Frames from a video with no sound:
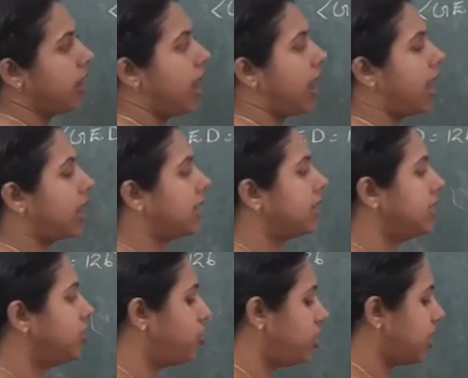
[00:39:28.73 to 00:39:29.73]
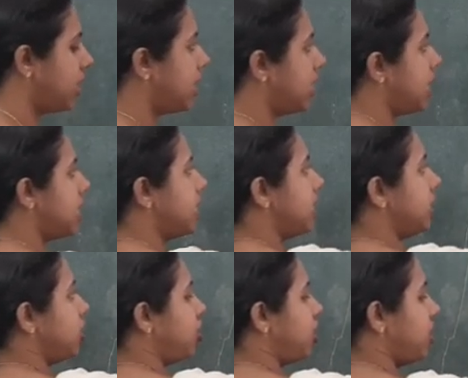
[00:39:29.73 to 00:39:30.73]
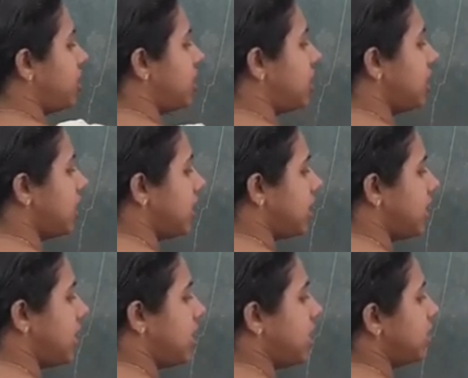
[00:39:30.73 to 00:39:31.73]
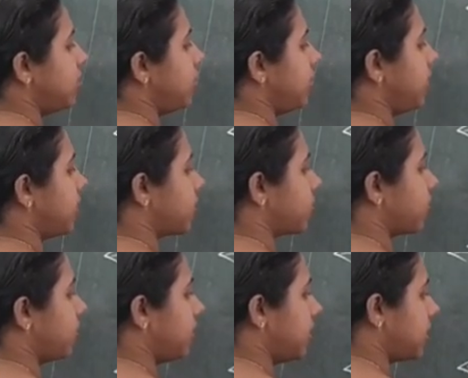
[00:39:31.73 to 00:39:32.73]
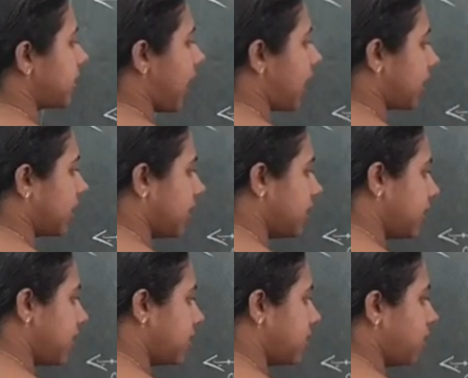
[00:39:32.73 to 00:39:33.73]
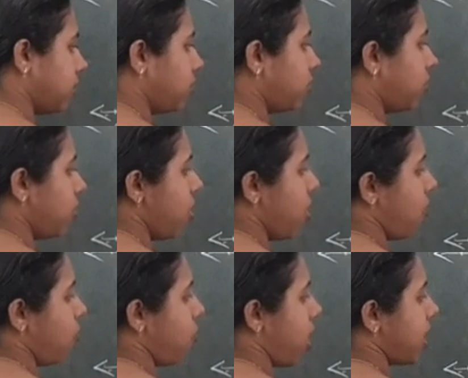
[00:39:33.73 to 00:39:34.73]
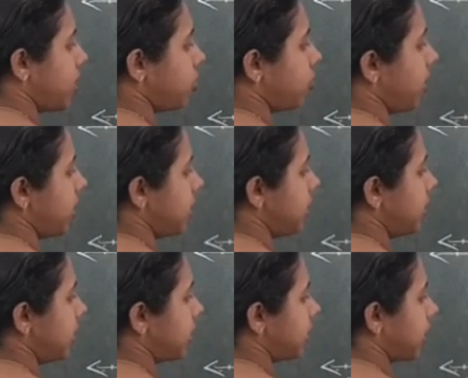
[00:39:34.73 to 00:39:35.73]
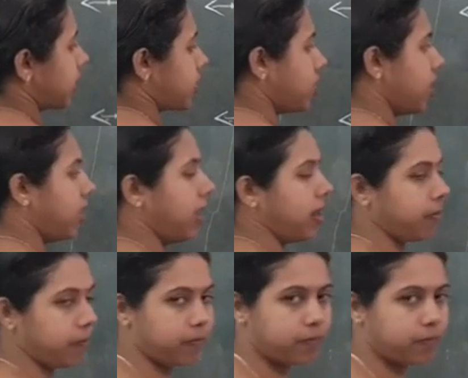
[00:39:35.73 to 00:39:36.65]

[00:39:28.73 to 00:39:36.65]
Angle GED. GED. So this angle is equal to 126 degree.